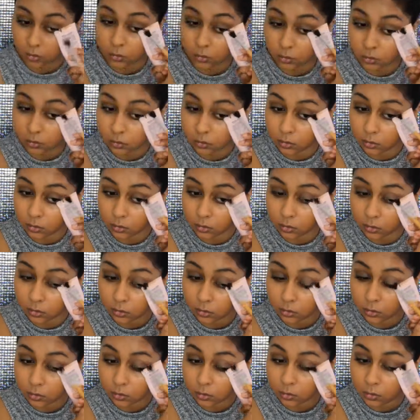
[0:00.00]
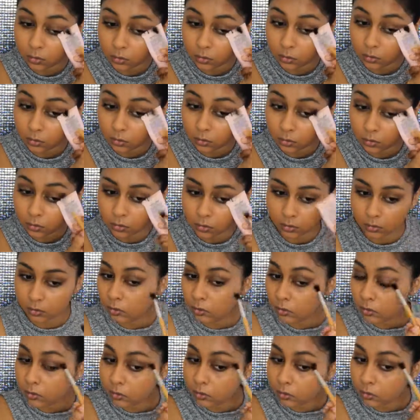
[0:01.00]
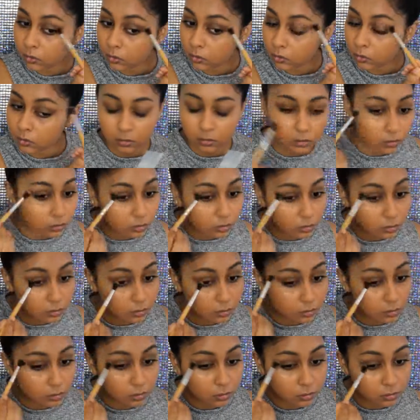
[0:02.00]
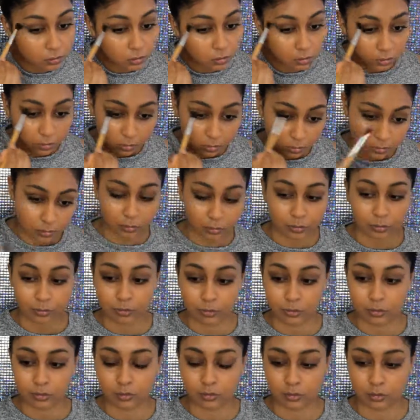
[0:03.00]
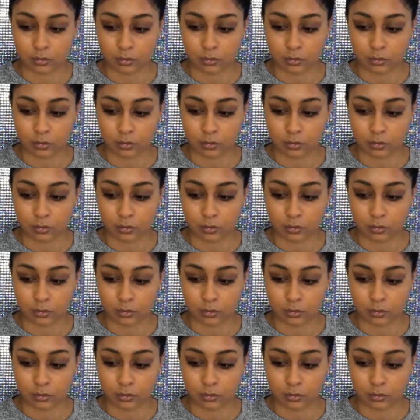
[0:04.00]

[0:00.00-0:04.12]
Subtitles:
(no one is talking)